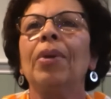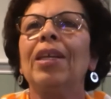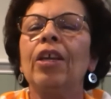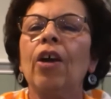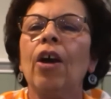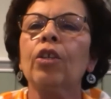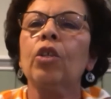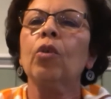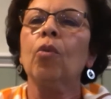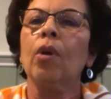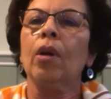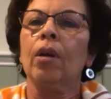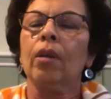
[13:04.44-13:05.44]
But he got
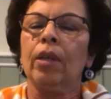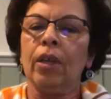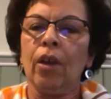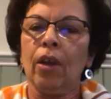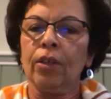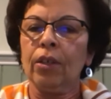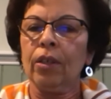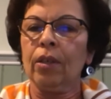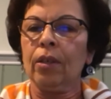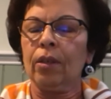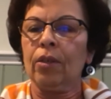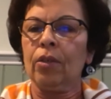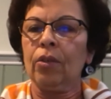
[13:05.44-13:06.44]
to
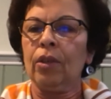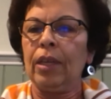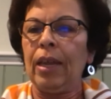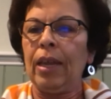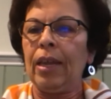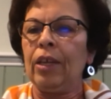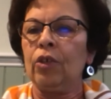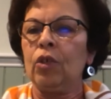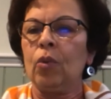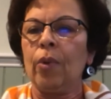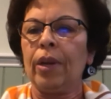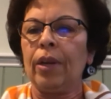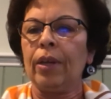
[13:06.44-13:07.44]
the
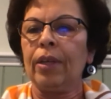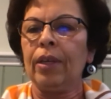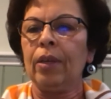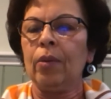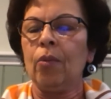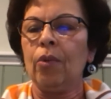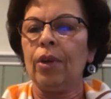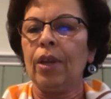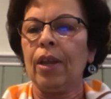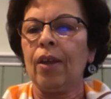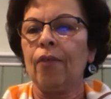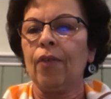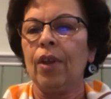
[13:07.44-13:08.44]
age where he would
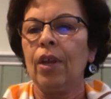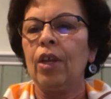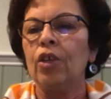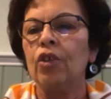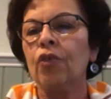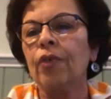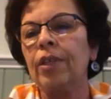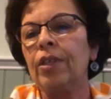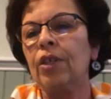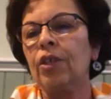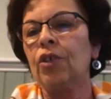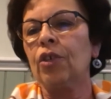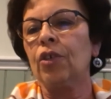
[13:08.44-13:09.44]
have
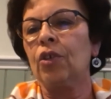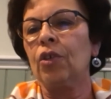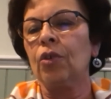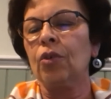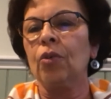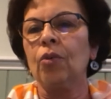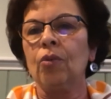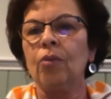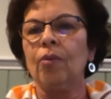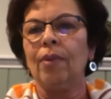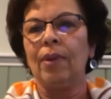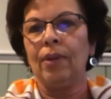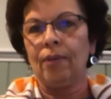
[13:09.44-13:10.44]
transitioned
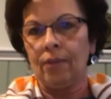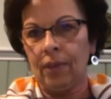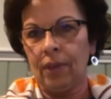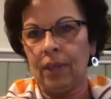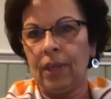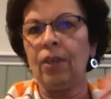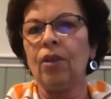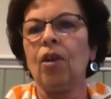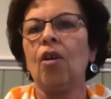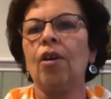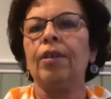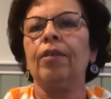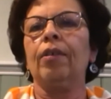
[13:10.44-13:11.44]
to the
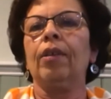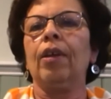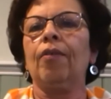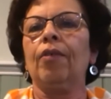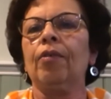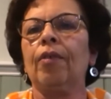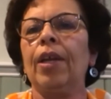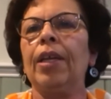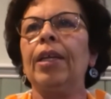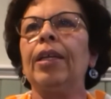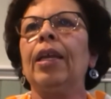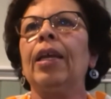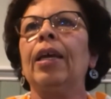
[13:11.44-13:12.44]
kindergarten level,
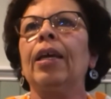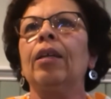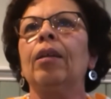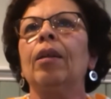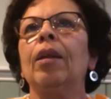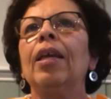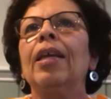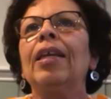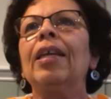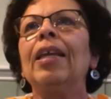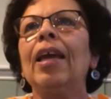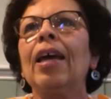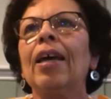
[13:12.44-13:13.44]
right? And
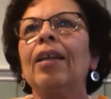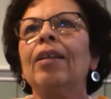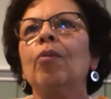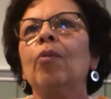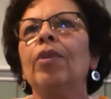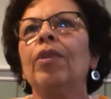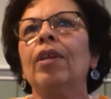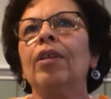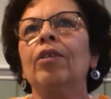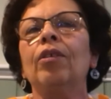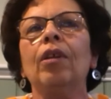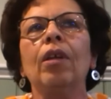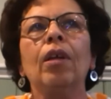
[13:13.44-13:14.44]
he had,
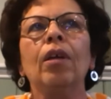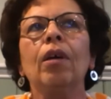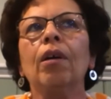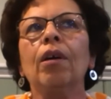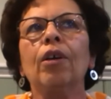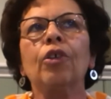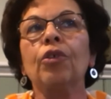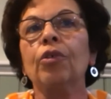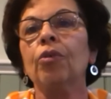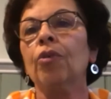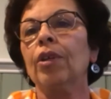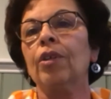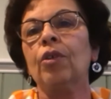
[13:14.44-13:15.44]
within a
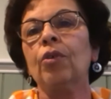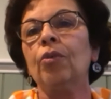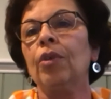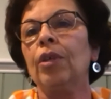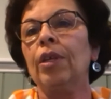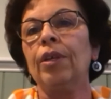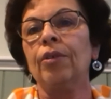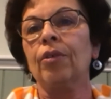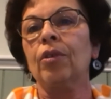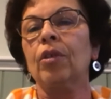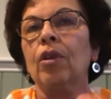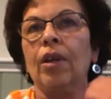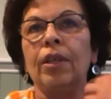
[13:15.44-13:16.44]
short 2
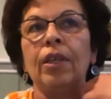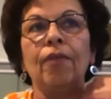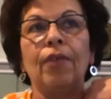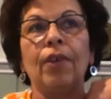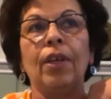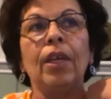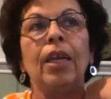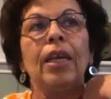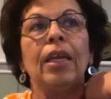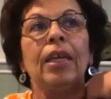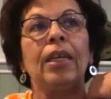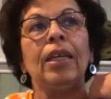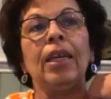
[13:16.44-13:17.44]
years, not even,
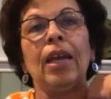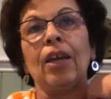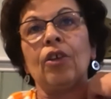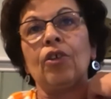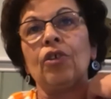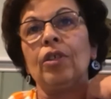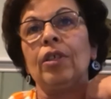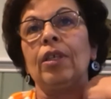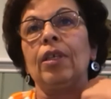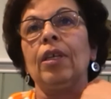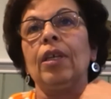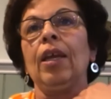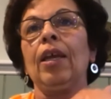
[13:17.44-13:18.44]
he
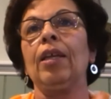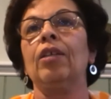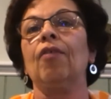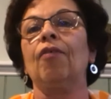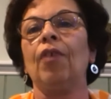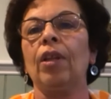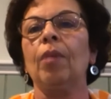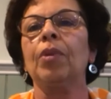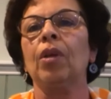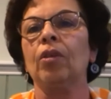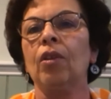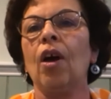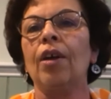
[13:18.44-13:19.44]
actually had developed
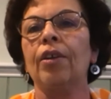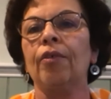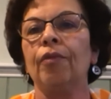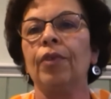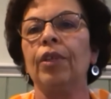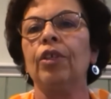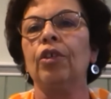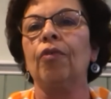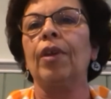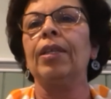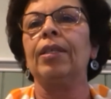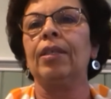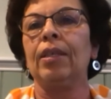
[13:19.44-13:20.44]
a lot of really
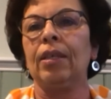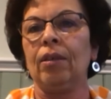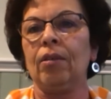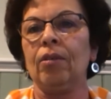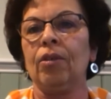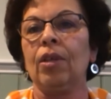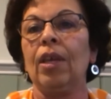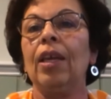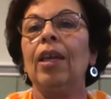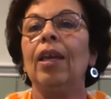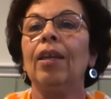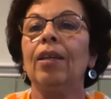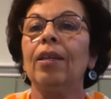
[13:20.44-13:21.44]
great skills.
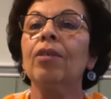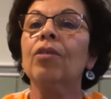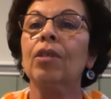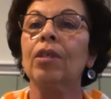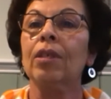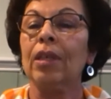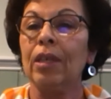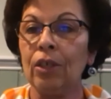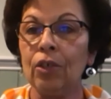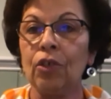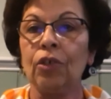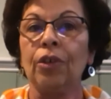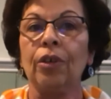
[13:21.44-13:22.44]
And his
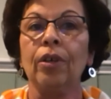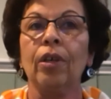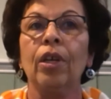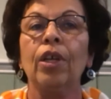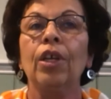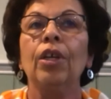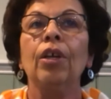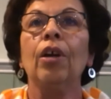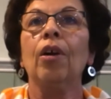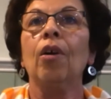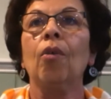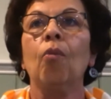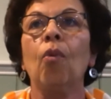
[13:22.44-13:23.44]
teacher,
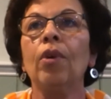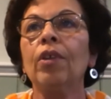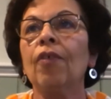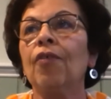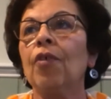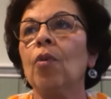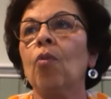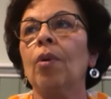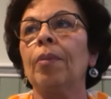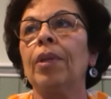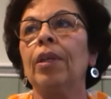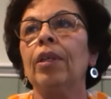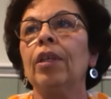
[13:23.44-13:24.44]
wonderful
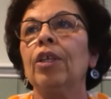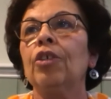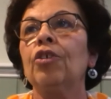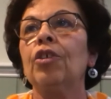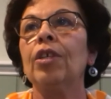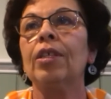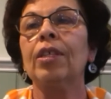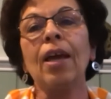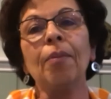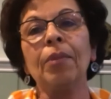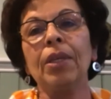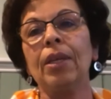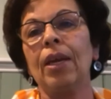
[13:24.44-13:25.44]
woman, she
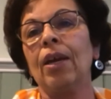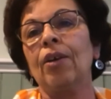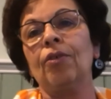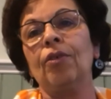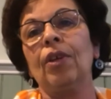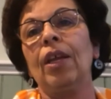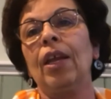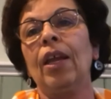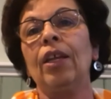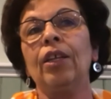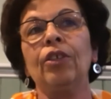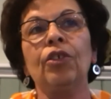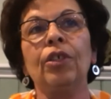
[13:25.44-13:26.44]
sat me down
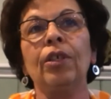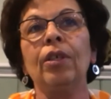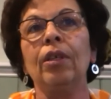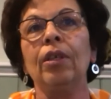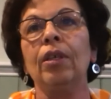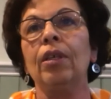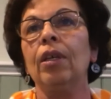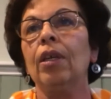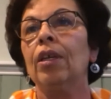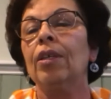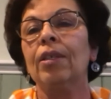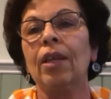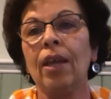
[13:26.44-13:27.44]
and she
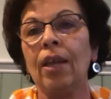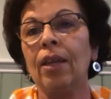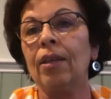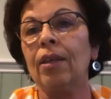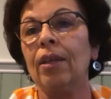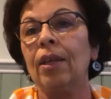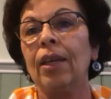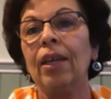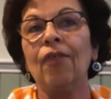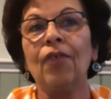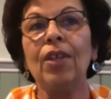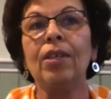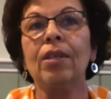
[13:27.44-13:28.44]
said,
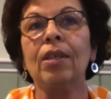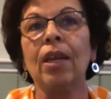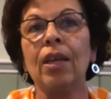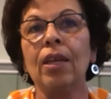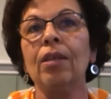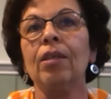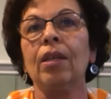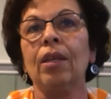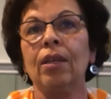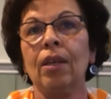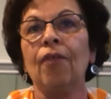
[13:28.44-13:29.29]
if he stays